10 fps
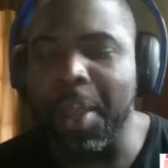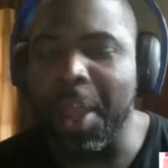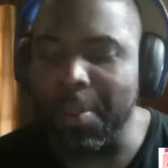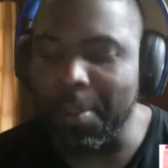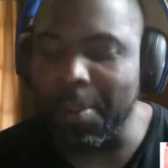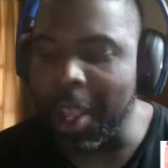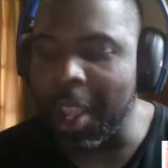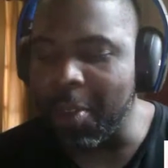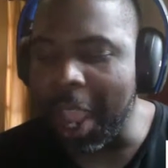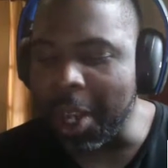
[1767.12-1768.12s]

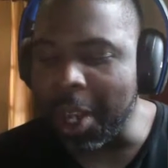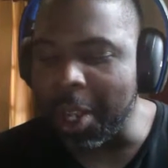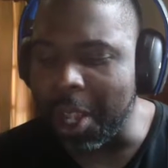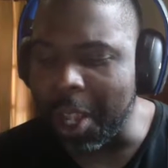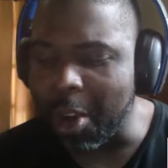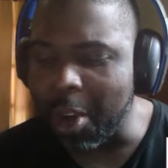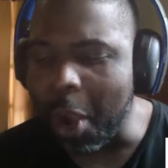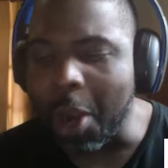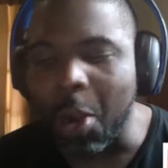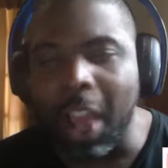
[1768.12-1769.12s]
exactly. And I
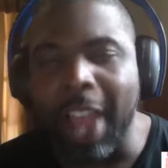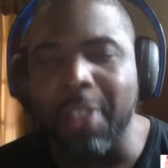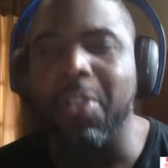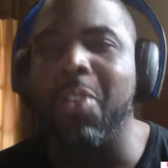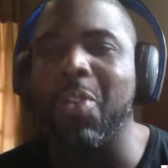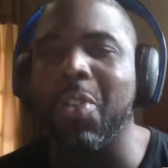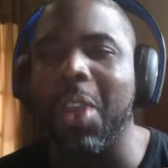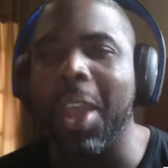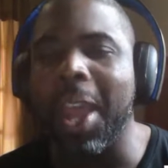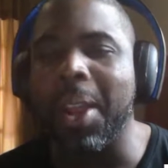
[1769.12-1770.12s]
know last season you
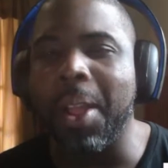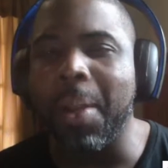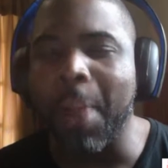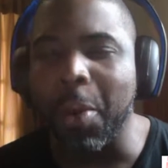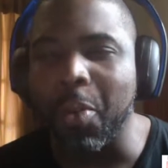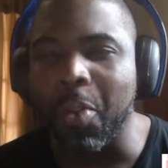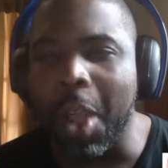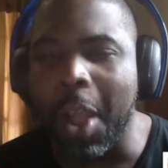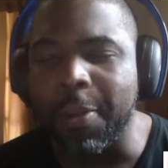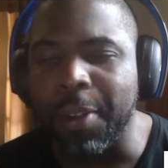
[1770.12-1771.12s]
had
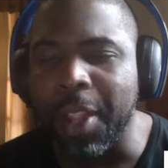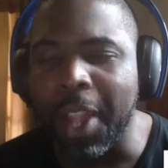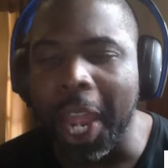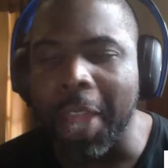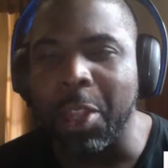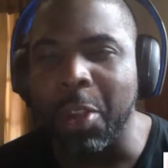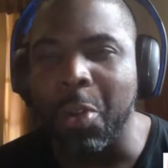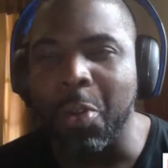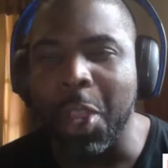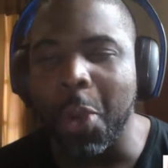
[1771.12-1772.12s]
Microsoft. They had their little
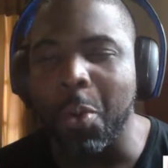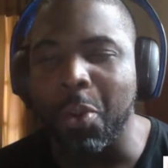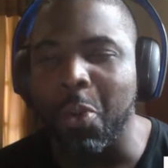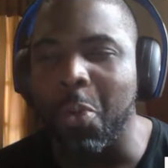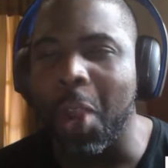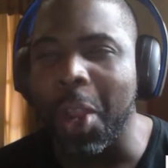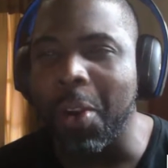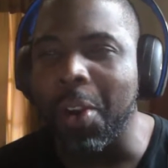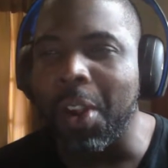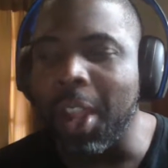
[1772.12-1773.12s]
deal with Tomb Raider.
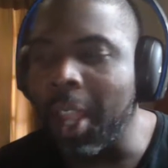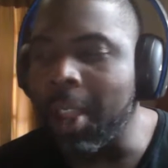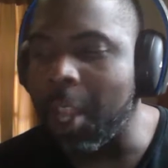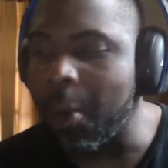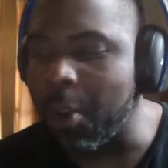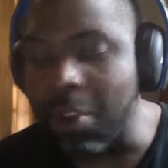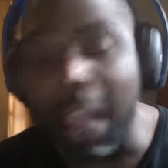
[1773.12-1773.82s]
They decided